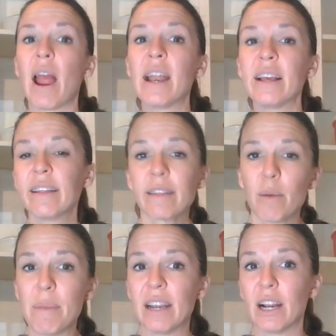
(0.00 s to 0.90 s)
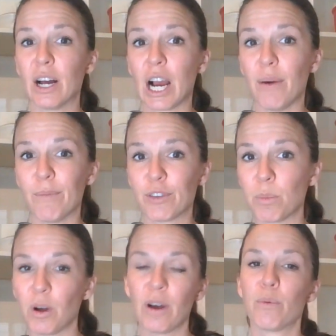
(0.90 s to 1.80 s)
or anything that made it
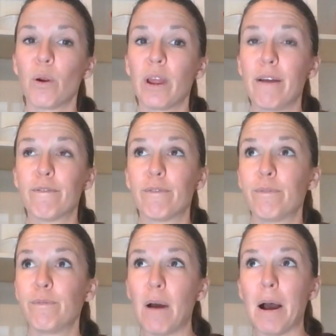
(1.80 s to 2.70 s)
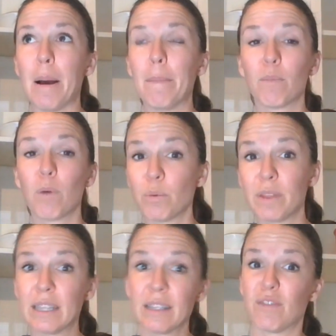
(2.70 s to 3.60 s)
uncomfortable. I rode it, uh, rode
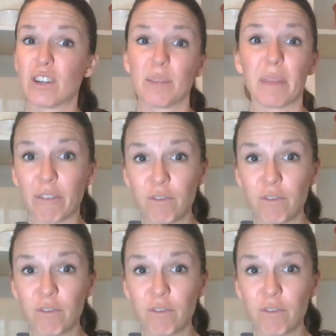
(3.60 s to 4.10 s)
with it for some like